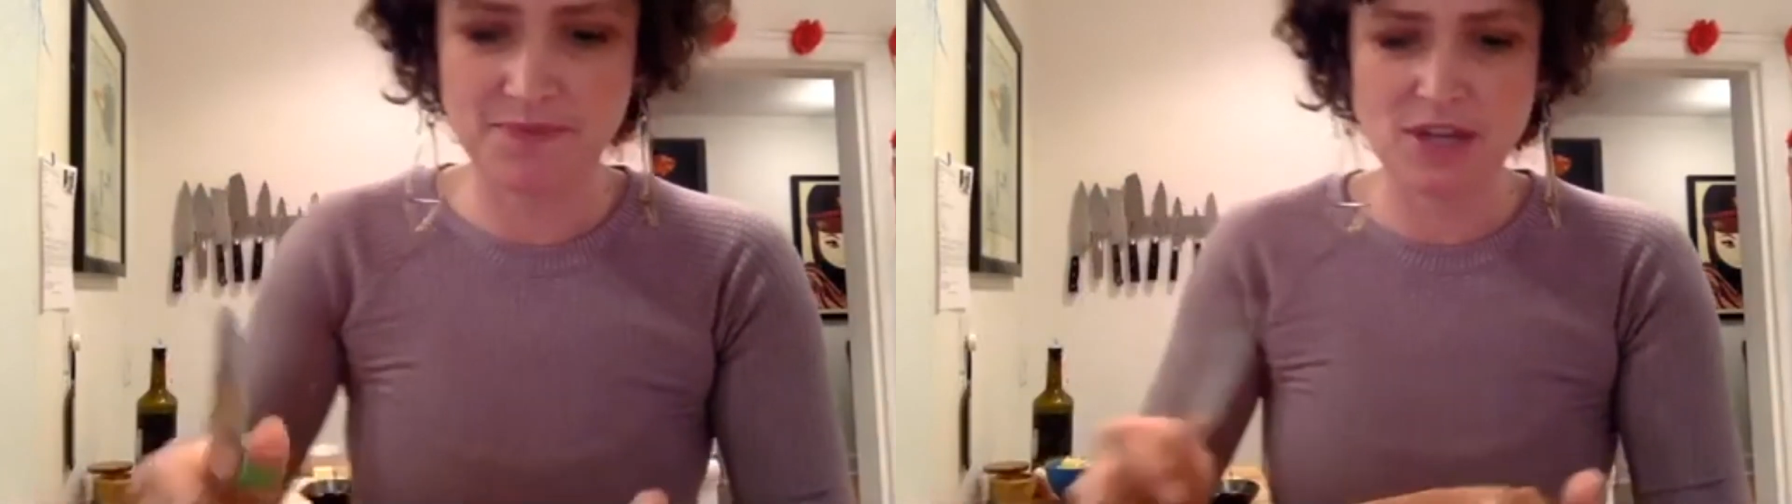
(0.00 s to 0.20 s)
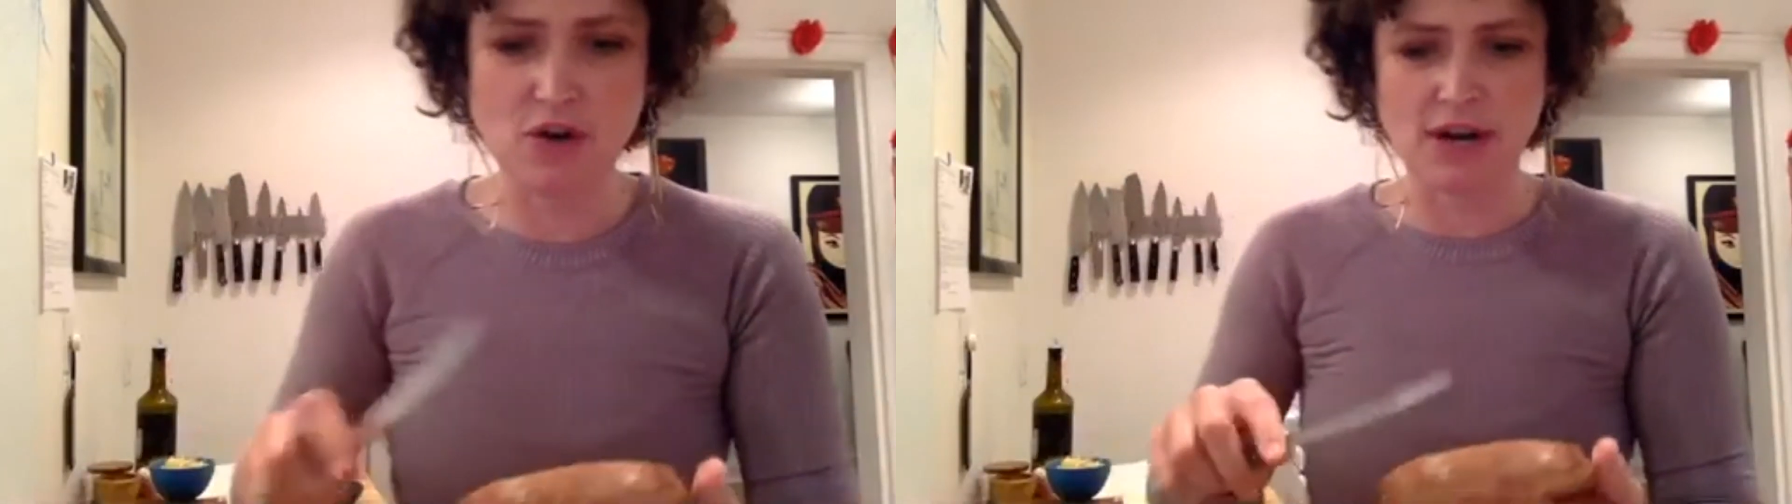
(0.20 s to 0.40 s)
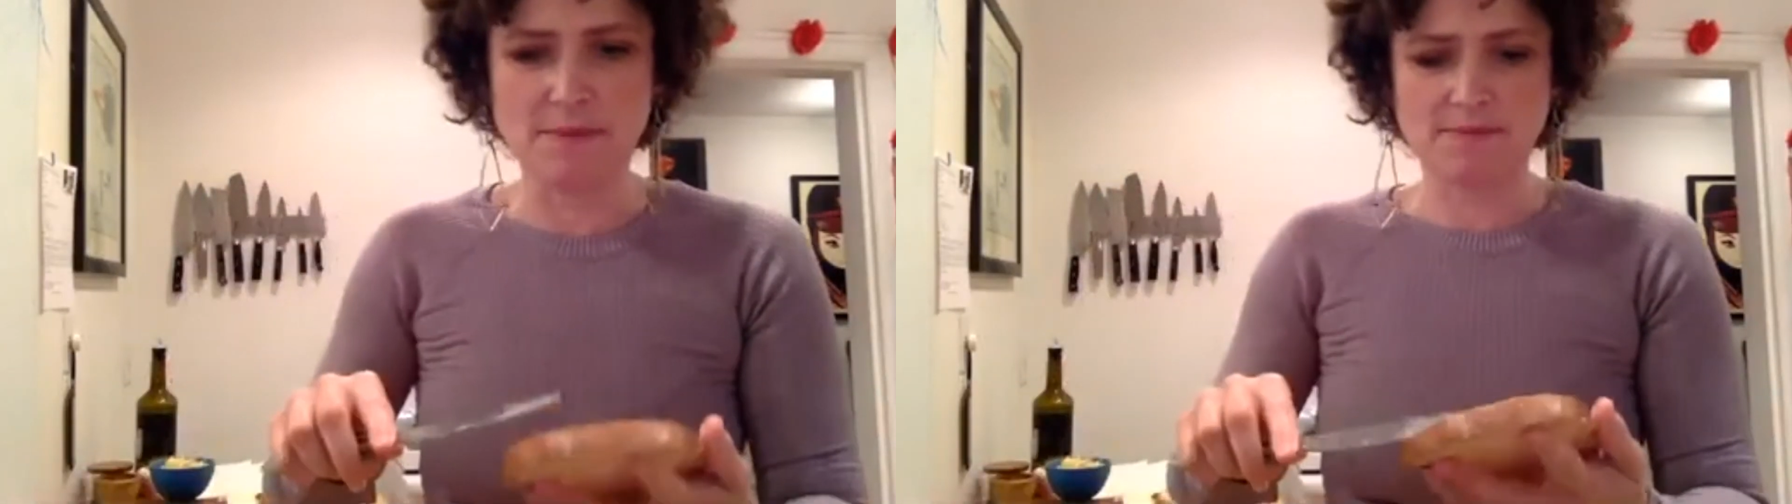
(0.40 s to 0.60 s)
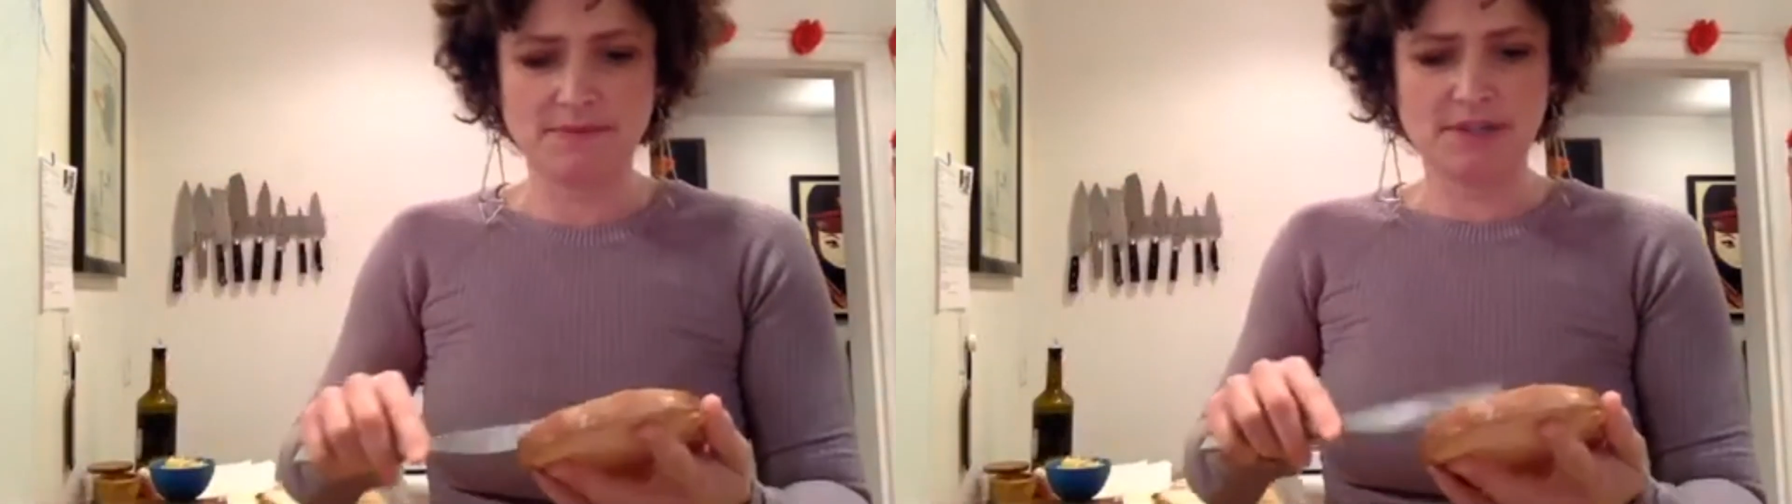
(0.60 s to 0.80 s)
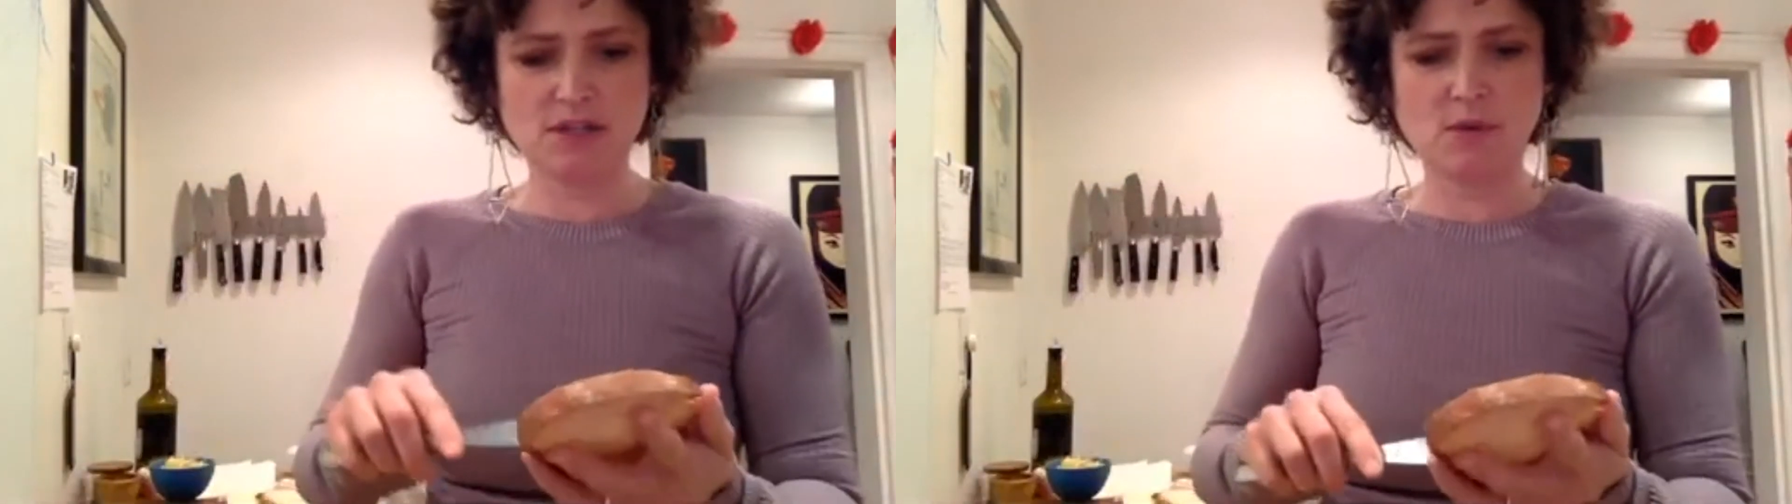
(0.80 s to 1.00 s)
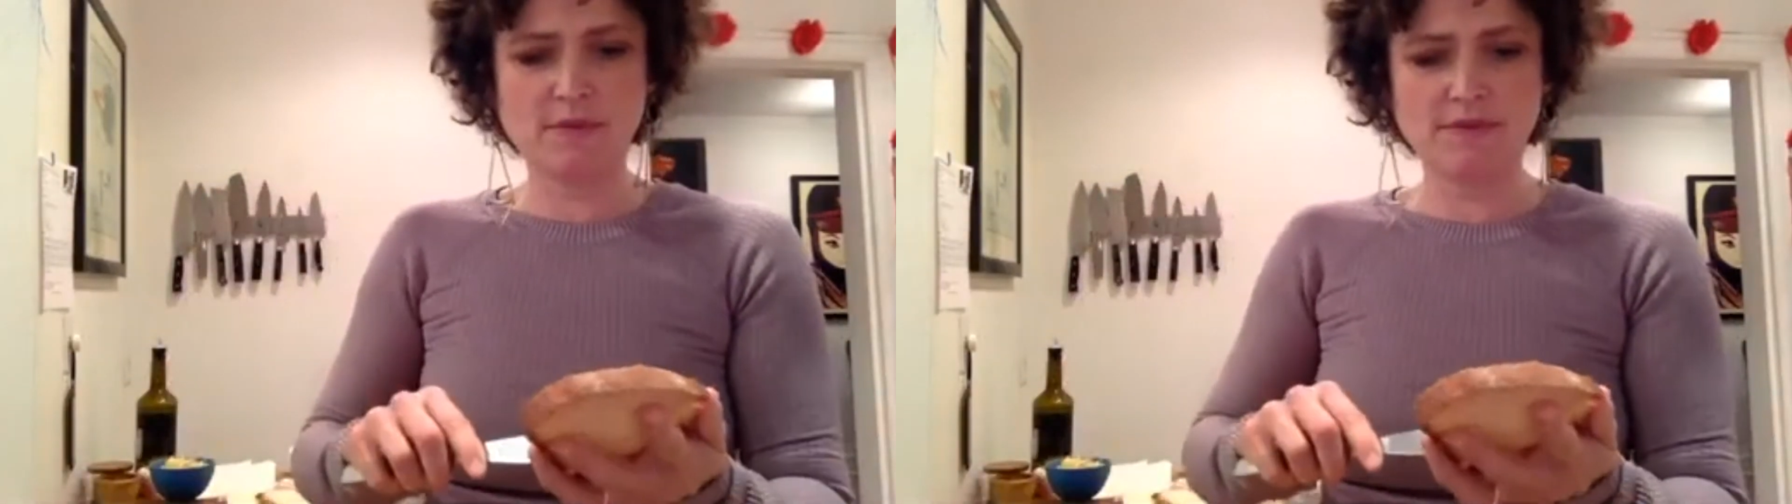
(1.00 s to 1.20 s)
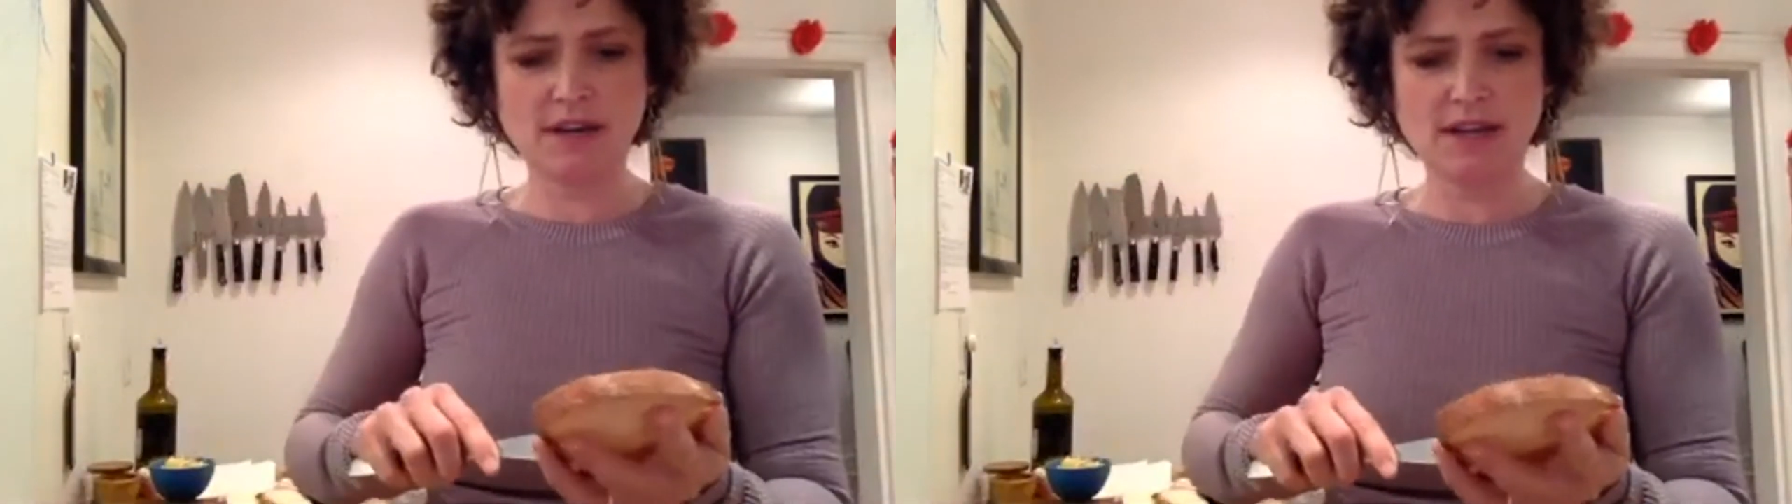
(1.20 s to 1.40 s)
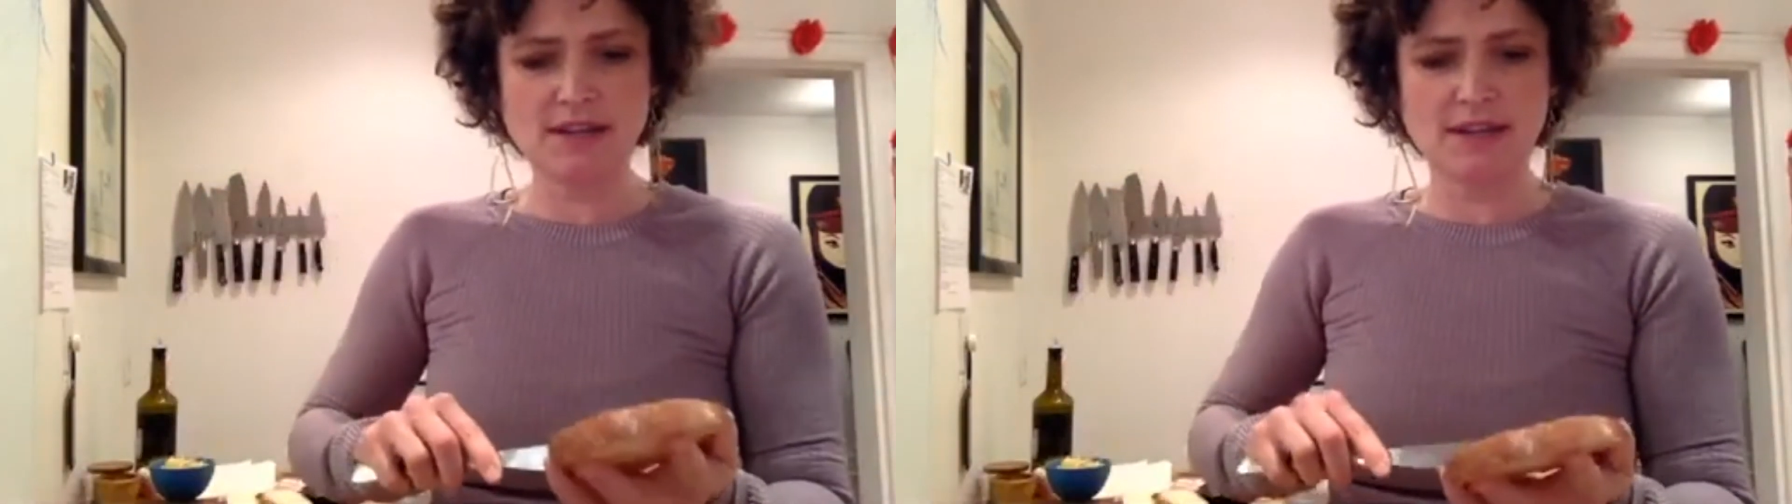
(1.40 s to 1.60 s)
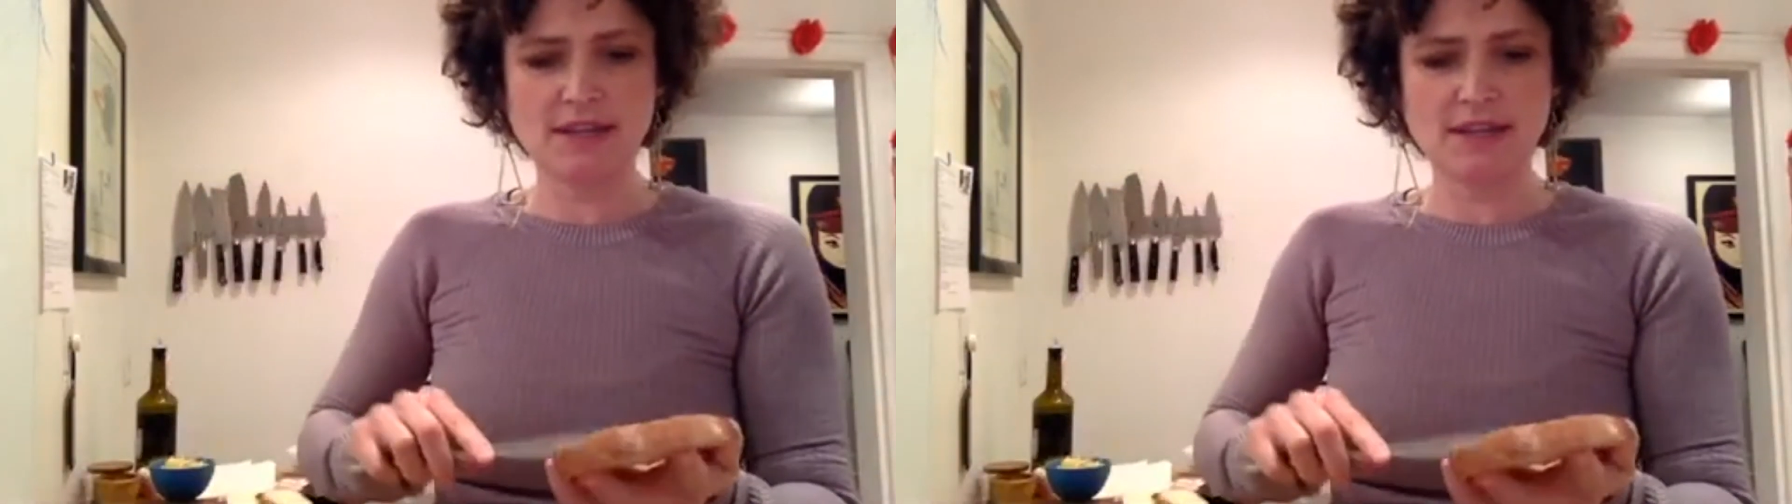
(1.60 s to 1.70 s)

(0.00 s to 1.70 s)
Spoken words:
Okay, so we've got